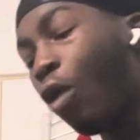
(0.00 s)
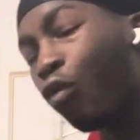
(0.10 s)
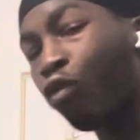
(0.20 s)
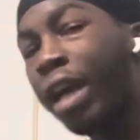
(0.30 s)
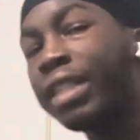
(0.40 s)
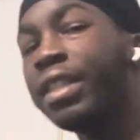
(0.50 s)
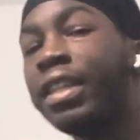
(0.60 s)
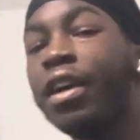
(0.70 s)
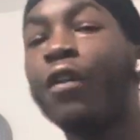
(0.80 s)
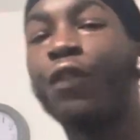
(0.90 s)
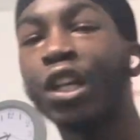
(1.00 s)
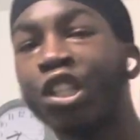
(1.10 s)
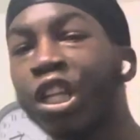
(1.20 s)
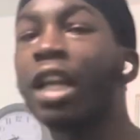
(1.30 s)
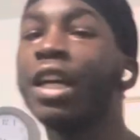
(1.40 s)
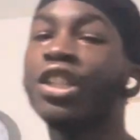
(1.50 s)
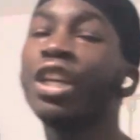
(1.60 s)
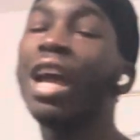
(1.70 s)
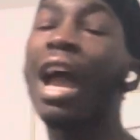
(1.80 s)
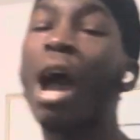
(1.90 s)
ready for the challenge.
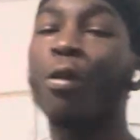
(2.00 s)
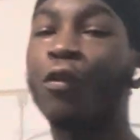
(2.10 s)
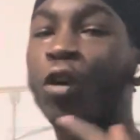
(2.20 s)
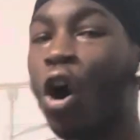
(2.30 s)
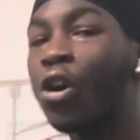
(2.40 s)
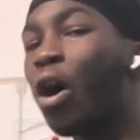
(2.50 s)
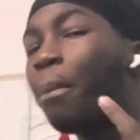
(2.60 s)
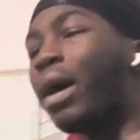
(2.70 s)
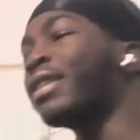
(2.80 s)
And with God on my